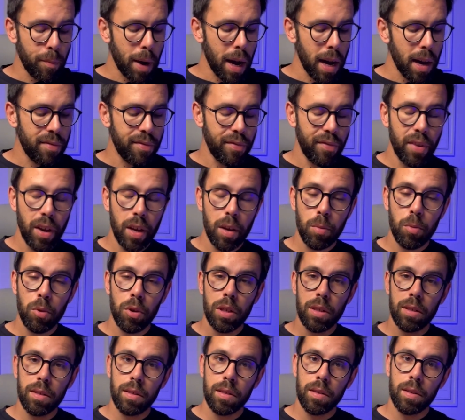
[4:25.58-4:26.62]
my
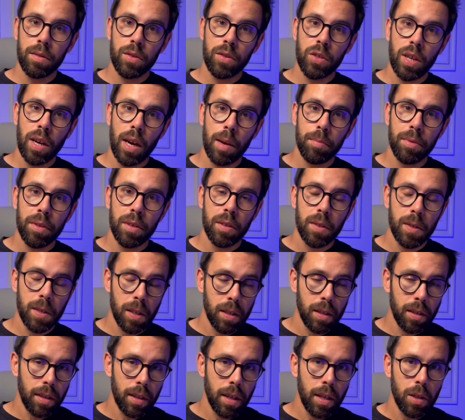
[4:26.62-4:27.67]
favorite chapters
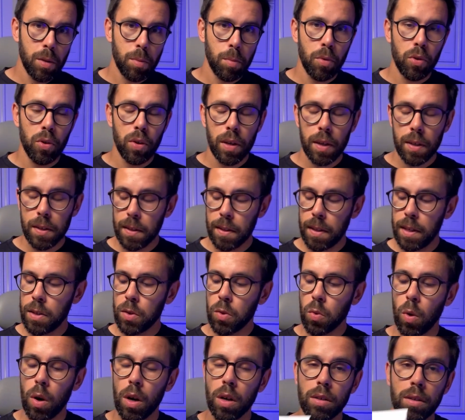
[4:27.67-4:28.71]
in this book is
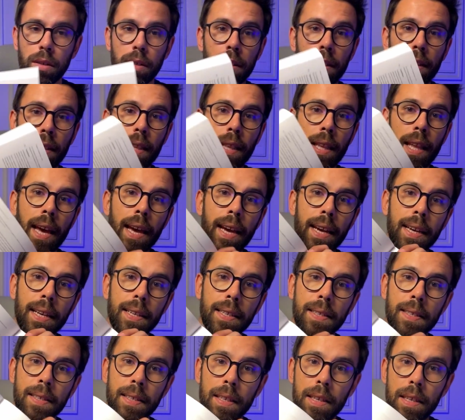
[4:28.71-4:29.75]
this one, the
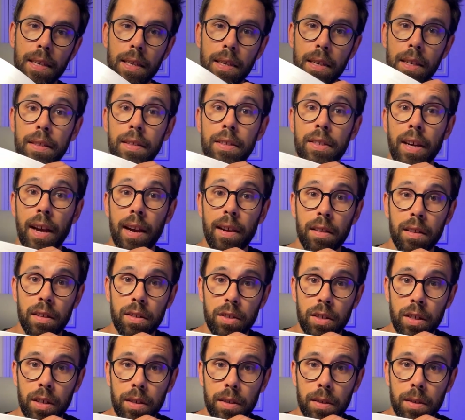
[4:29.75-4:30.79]
legacy
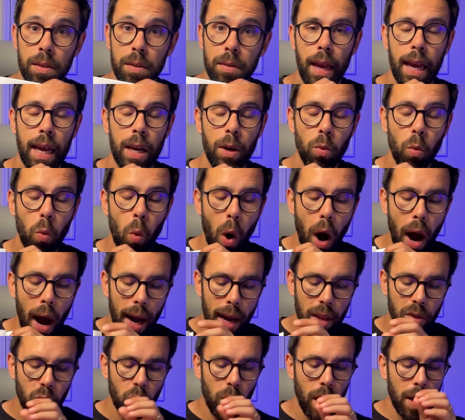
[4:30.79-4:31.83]
challenges. And
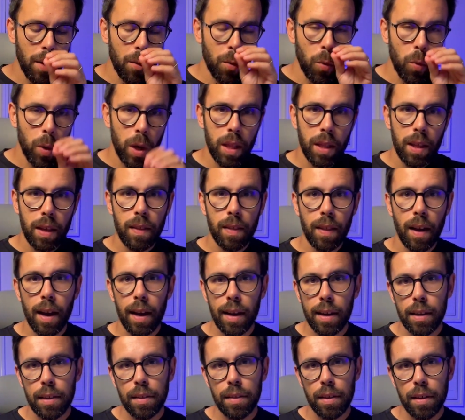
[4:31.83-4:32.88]
why do I really
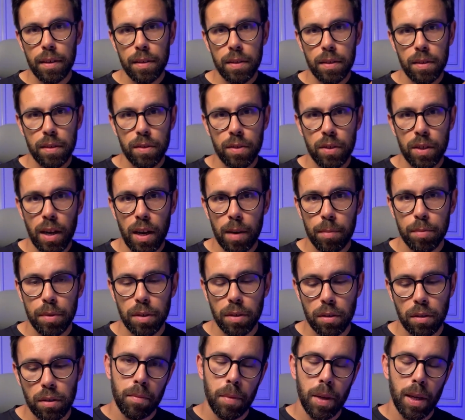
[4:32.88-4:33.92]
like this
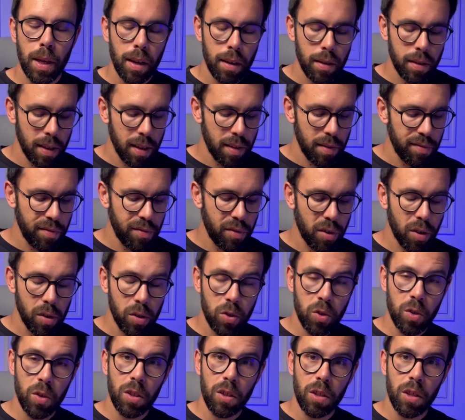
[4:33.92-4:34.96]
chapter? Because
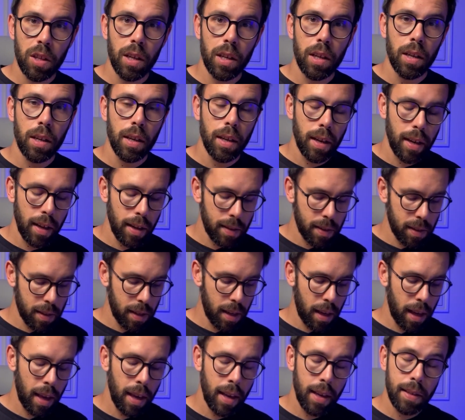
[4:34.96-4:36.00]
unfortunately, it's
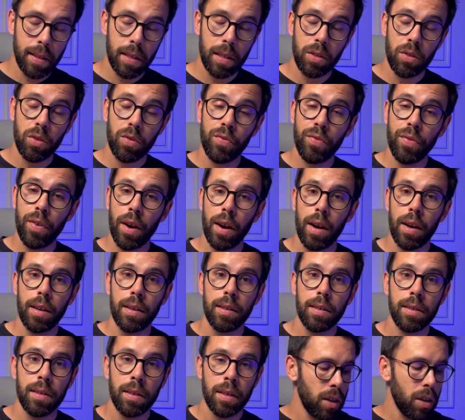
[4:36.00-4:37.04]
easy to
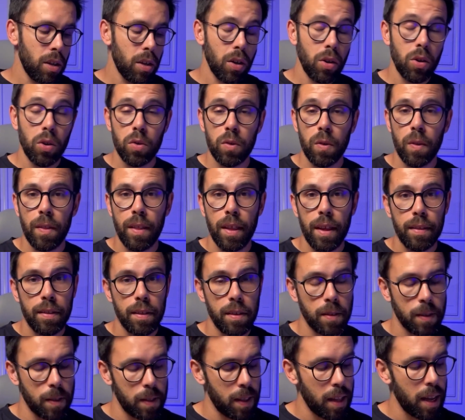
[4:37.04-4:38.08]
find code that
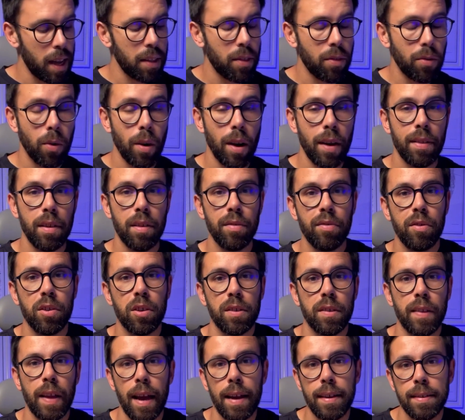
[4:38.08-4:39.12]
is not ready for
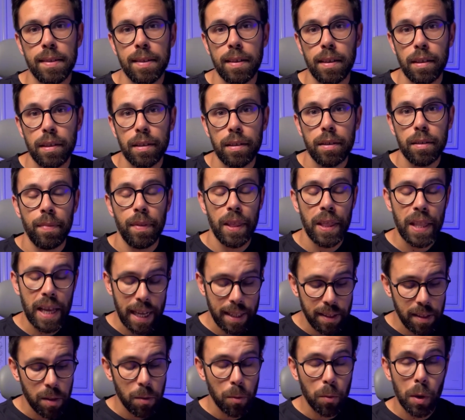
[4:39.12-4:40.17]
testing.
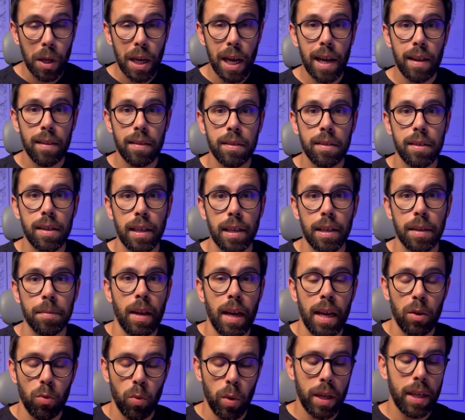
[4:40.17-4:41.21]
That's a reality.
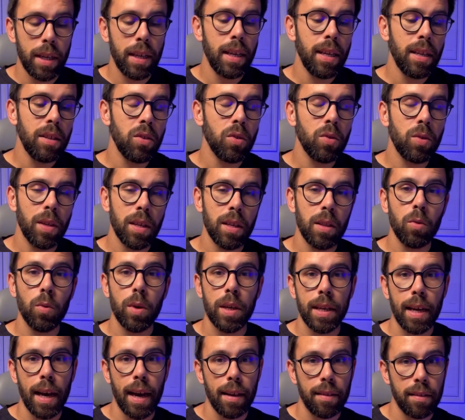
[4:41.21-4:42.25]
And we need to deal with
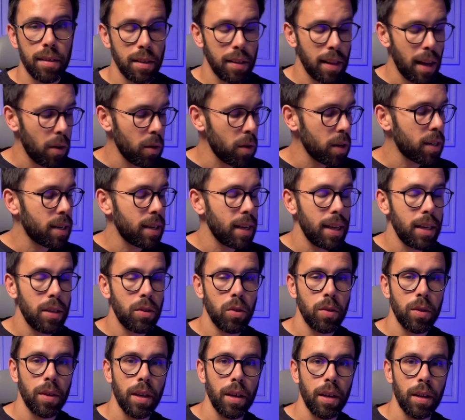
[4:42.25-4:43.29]
that in our
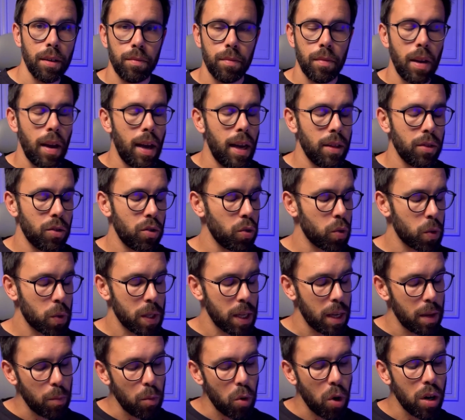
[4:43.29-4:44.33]
day-to-day. And to
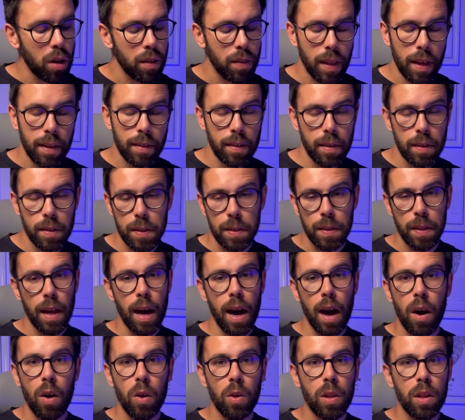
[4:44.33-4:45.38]
someone that is
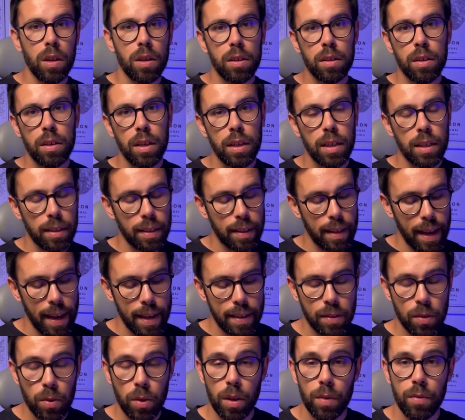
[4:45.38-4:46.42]
now learning
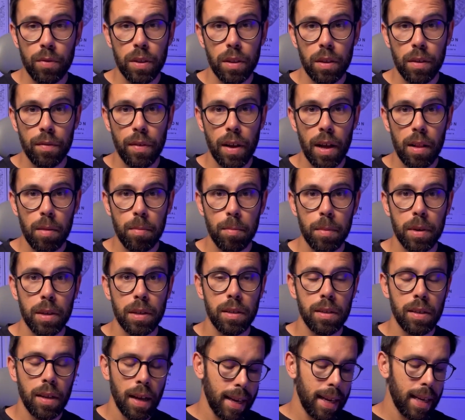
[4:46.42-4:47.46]
test-driven
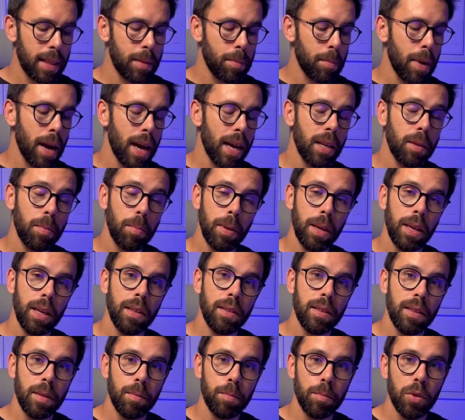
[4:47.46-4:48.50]
development, it might be
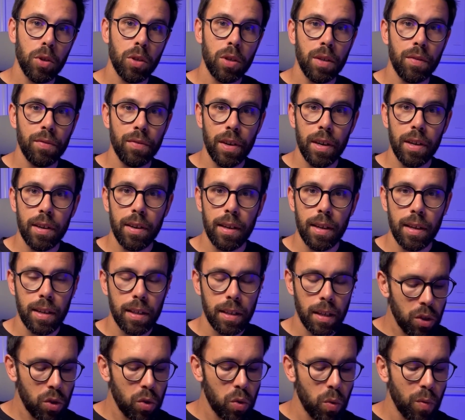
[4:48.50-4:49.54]
demotivating
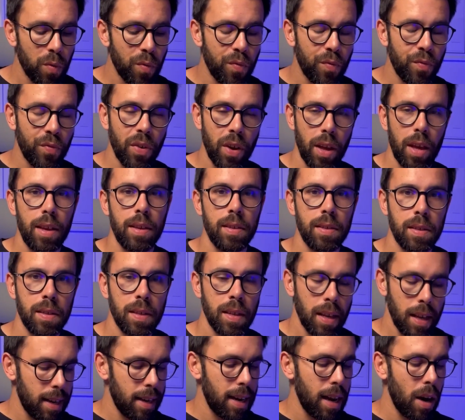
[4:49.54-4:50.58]
to face
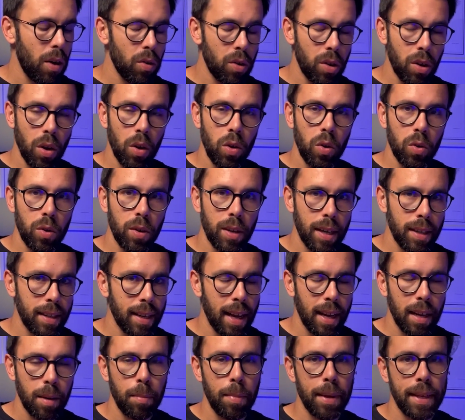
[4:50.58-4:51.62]
now code that
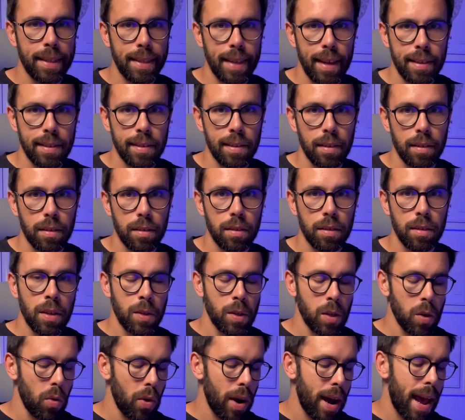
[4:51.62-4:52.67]
can't be tested.
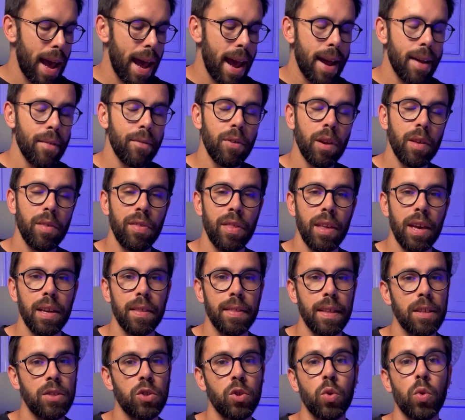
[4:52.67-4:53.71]
So everything
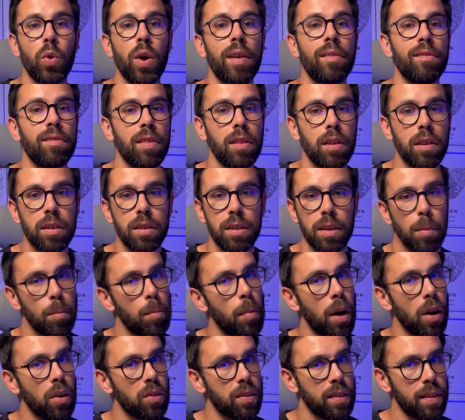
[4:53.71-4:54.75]
that you have learned
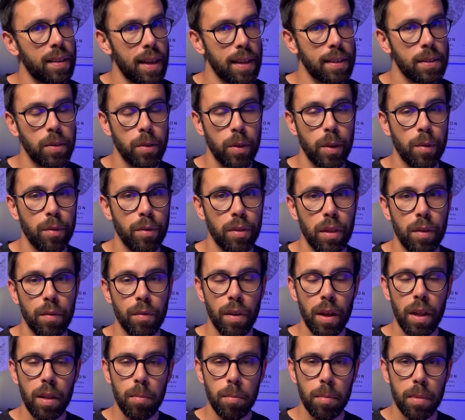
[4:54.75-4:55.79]
about test-driven
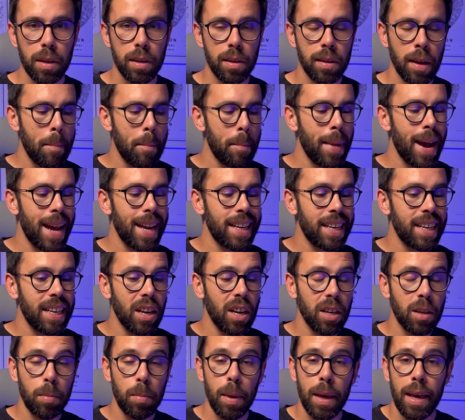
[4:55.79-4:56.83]
development might
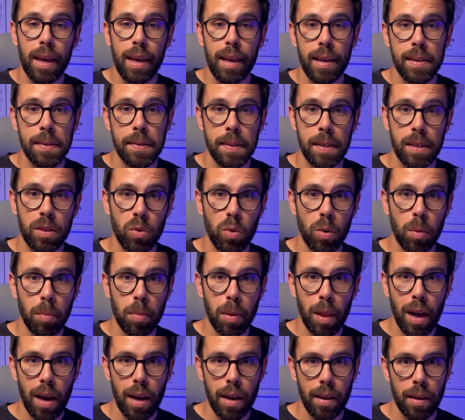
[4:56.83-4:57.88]
not be easy to
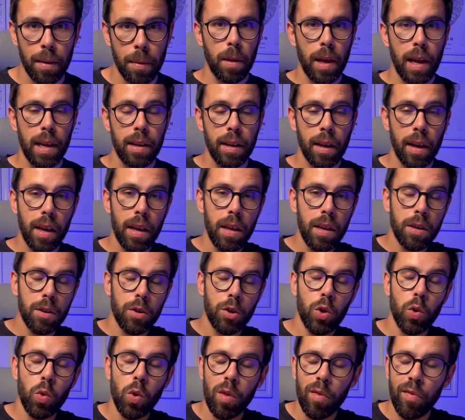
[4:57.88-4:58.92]
apply. And here
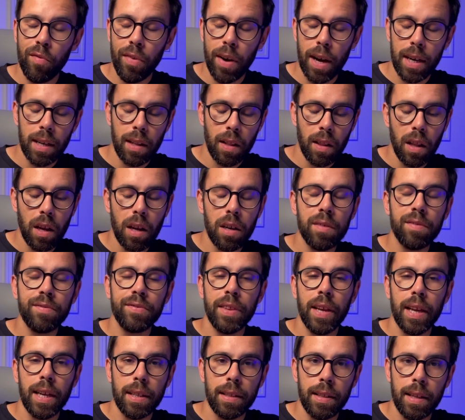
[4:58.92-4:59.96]
you will find a lot of
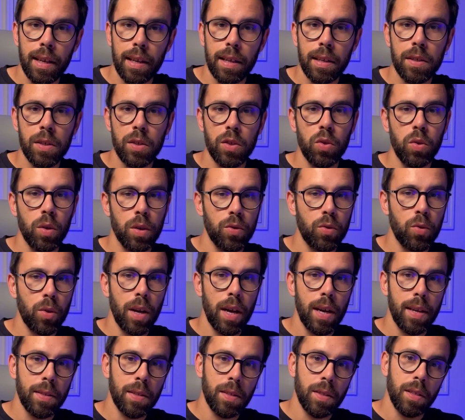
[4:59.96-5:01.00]
techniques to
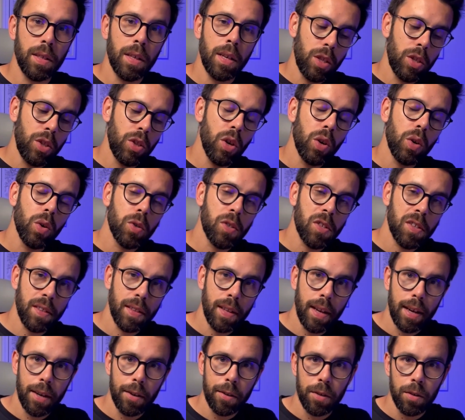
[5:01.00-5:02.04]
address those
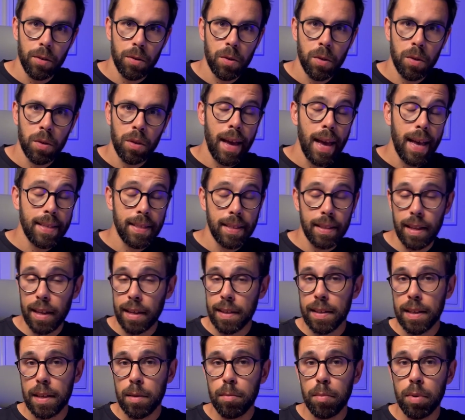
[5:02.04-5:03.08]
scenarios. As an
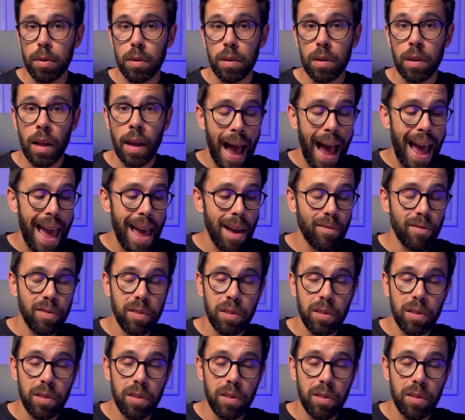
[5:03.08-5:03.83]
example, I have